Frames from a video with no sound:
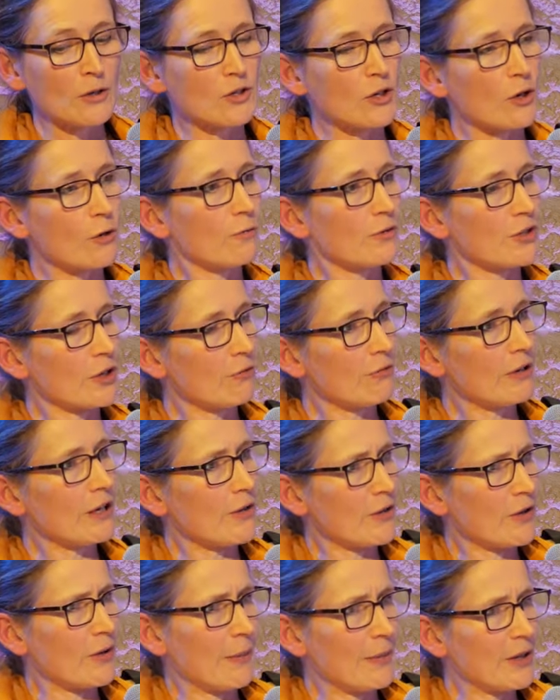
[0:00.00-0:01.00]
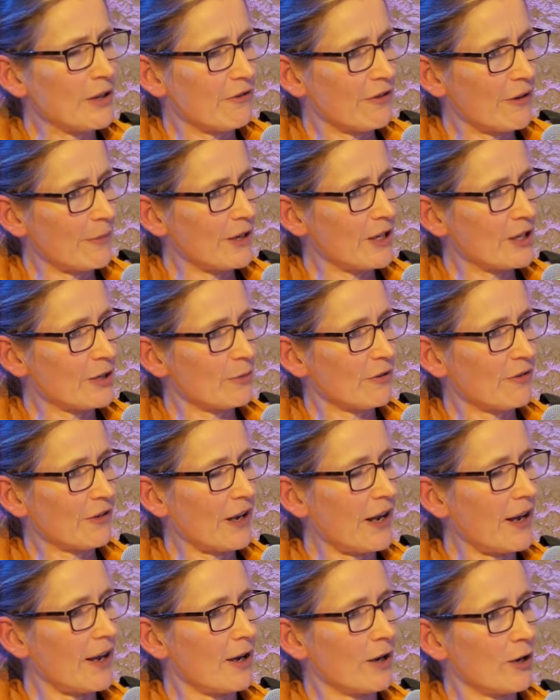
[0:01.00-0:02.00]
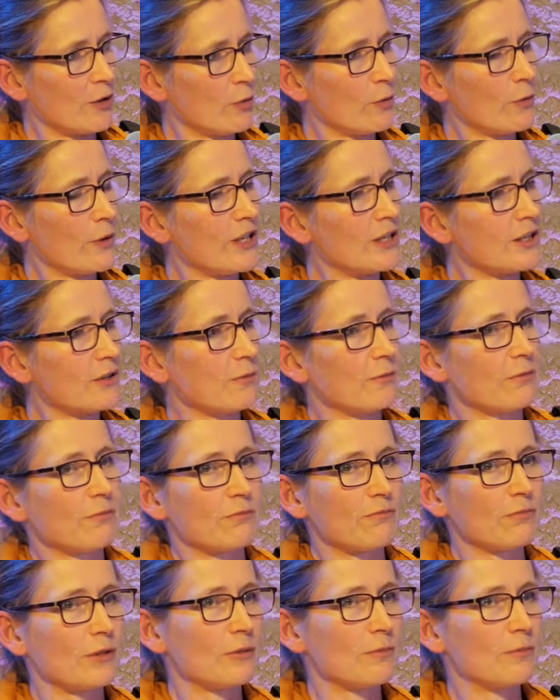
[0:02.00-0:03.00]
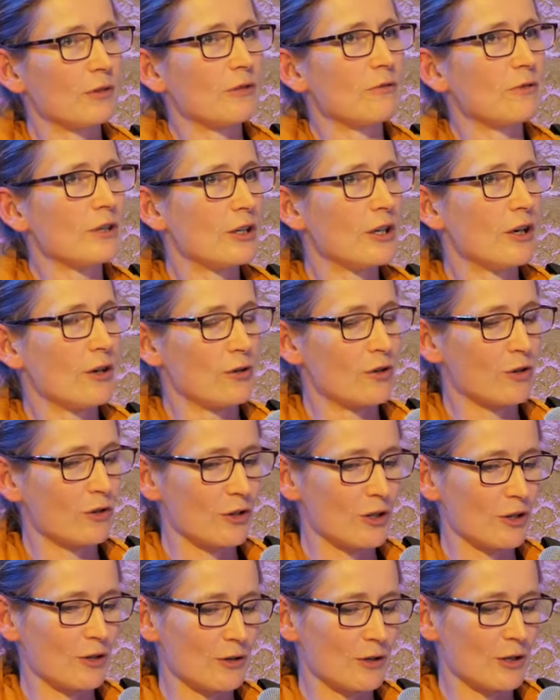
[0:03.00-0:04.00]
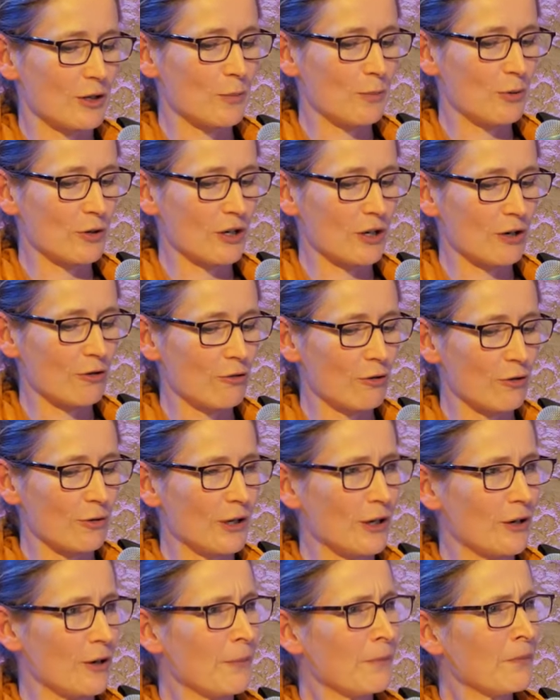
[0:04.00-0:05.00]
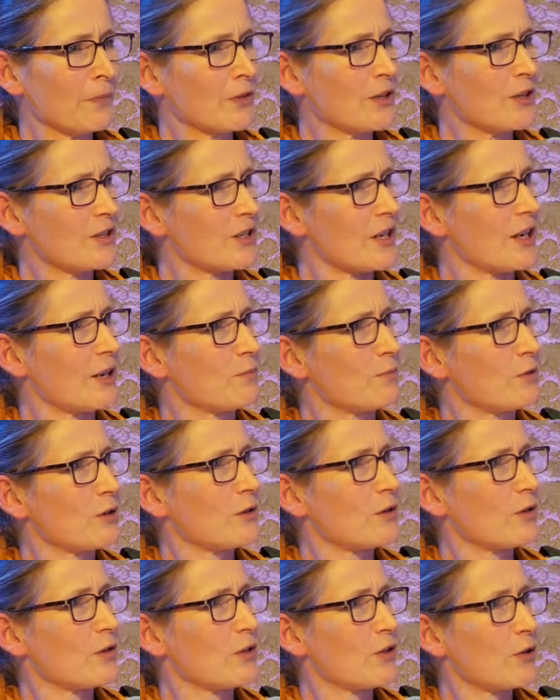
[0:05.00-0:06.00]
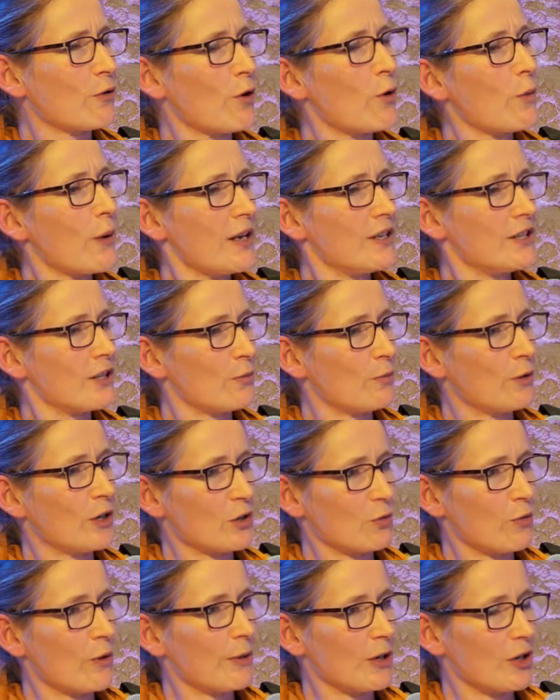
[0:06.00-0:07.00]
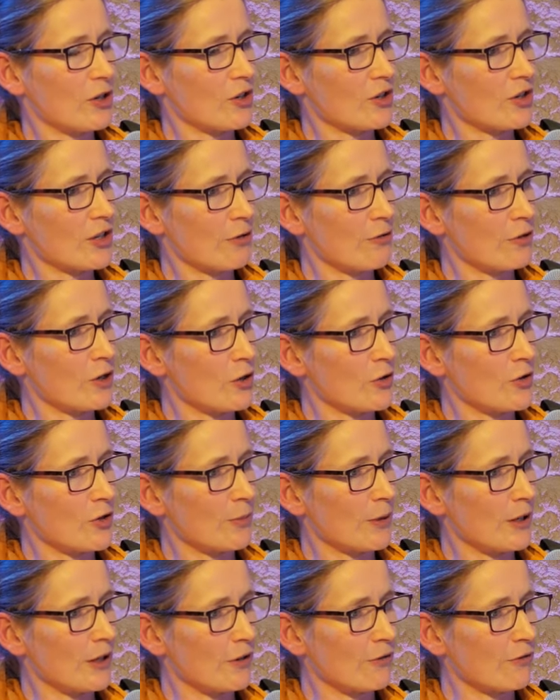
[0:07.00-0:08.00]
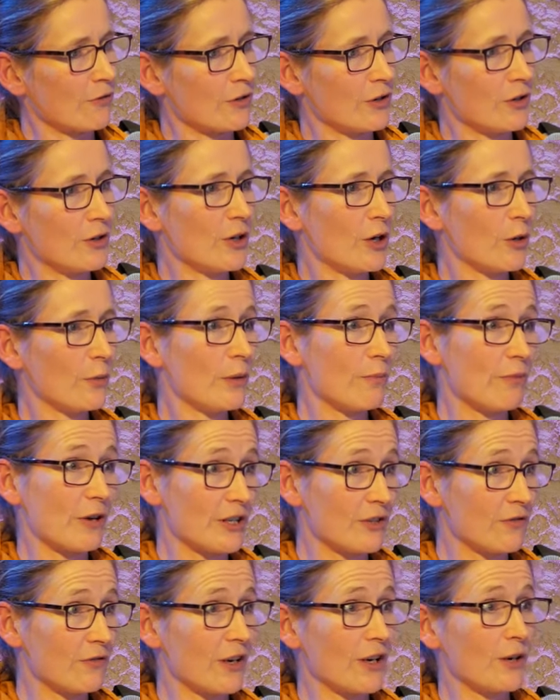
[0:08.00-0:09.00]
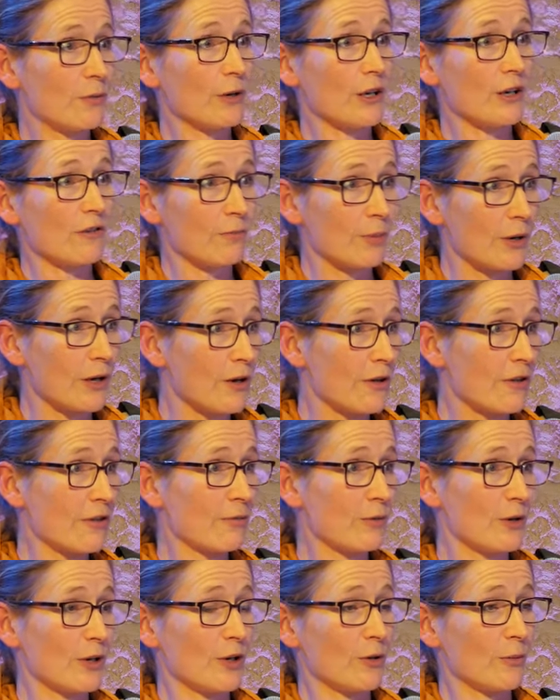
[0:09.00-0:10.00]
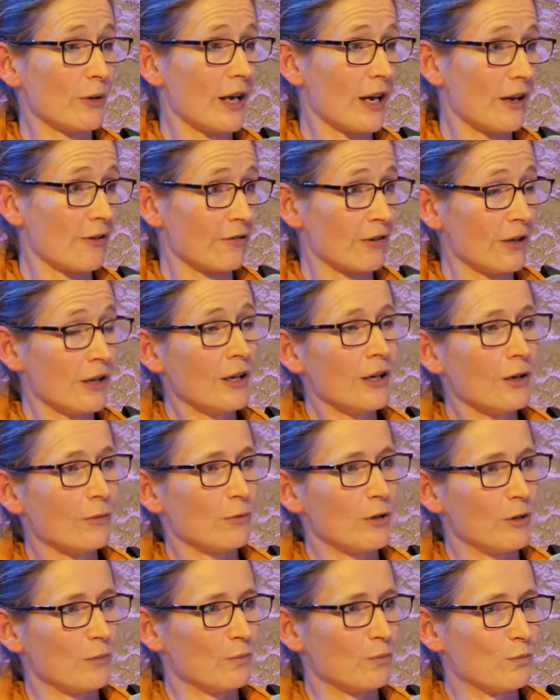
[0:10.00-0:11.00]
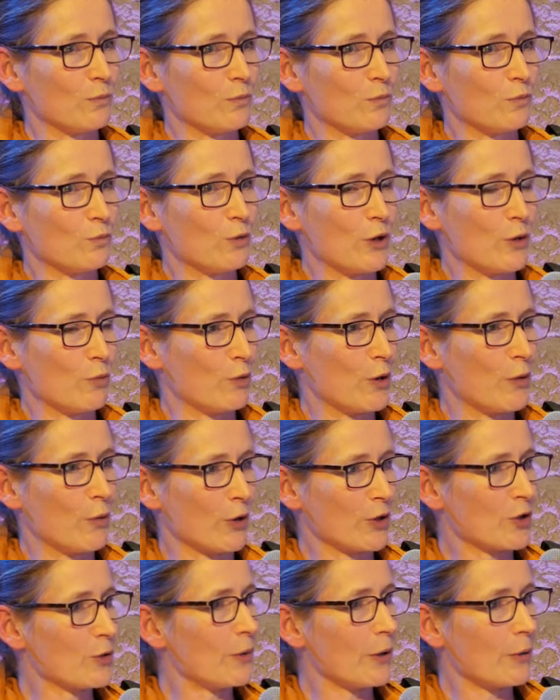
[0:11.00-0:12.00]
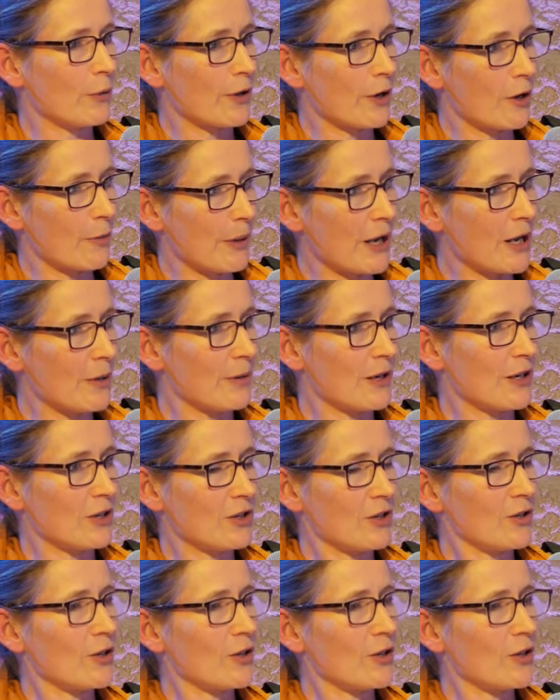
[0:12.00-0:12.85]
So really, the feminism of care had always, you know, to put it crude, you know, to say there are ways in which women are just irreducibly different. You know, we breastfeed, we give birth, you know, we want to be with our babies.